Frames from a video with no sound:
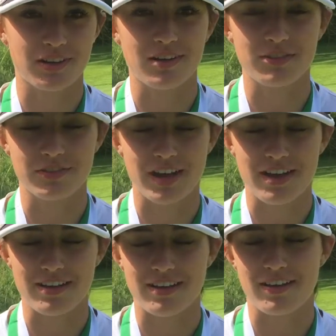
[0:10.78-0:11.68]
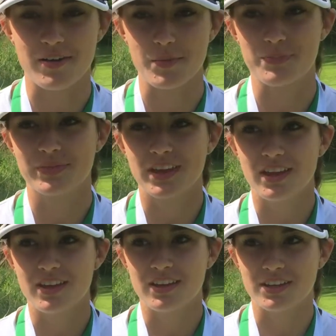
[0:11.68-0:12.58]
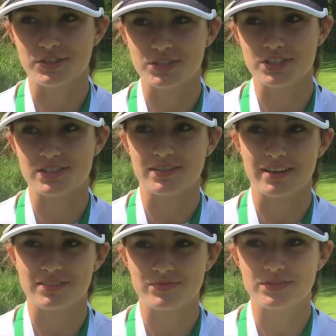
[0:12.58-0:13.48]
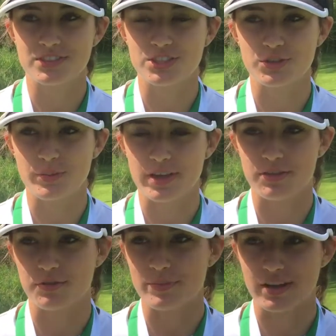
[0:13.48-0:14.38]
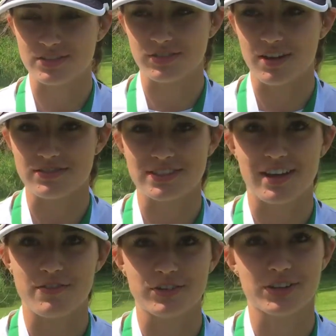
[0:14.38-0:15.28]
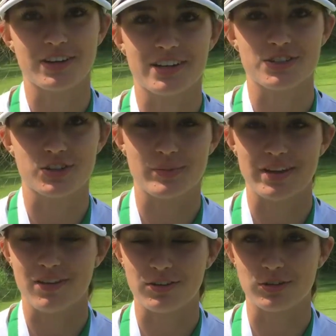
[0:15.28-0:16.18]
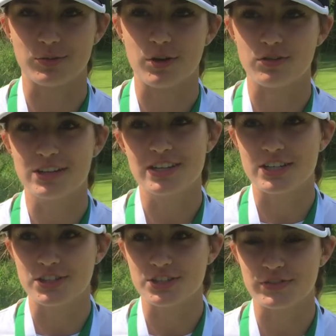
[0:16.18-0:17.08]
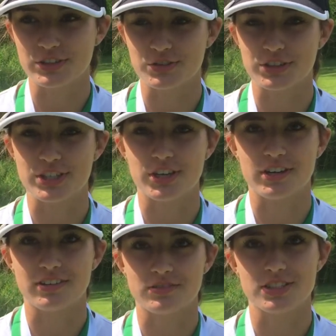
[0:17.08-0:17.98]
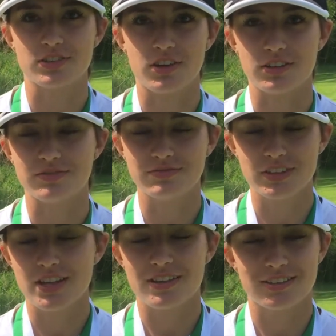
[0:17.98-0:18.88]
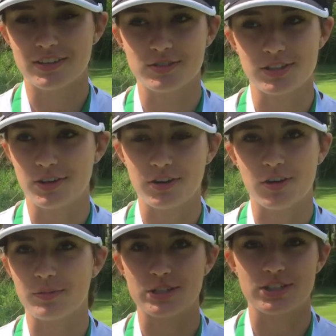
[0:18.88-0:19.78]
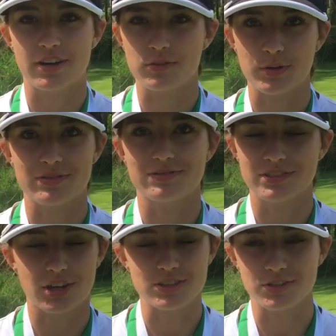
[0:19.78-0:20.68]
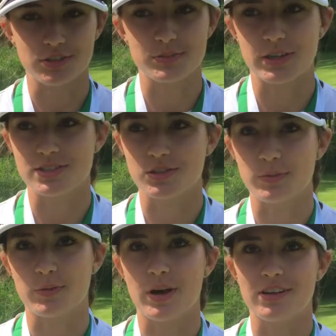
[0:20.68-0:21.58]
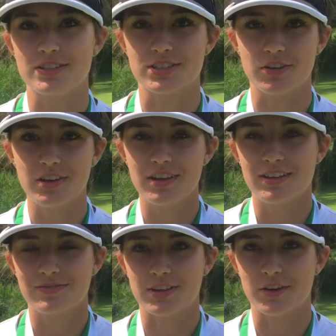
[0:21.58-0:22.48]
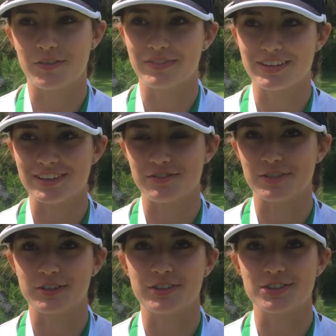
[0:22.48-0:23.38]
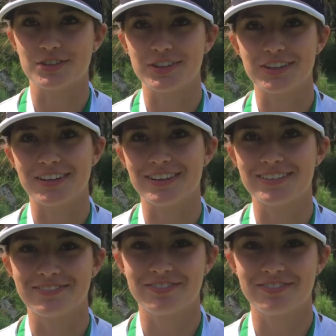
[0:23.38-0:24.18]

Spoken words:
golf, and you know, just to like shoot my three best rounds ever in a tournament all in a row, it just feels really good. And there was a lot of competition. Everyone, lots of girls played super well, so you know, it definitely feels really good.